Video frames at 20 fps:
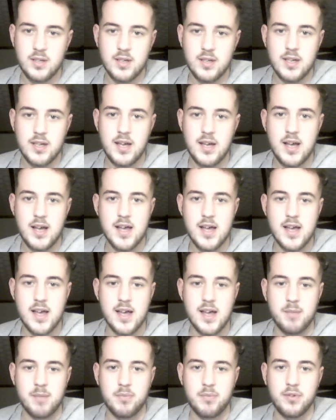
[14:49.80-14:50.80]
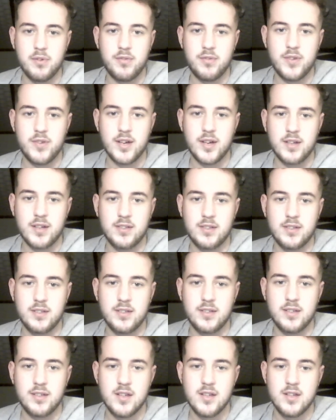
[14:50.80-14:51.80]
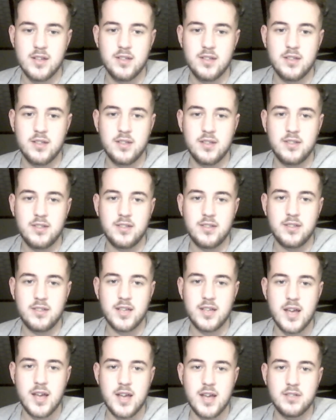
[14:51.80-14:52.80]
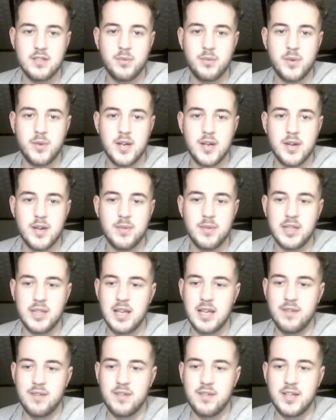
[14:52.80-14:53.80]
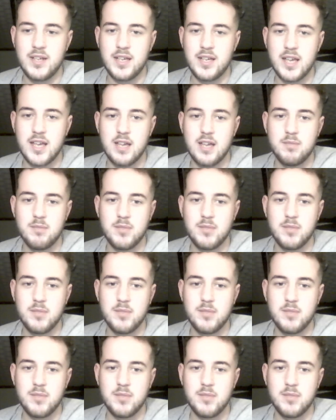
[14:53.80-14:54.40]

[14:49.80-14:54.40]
Ah, perfect. This is the kind of win I would love in the game.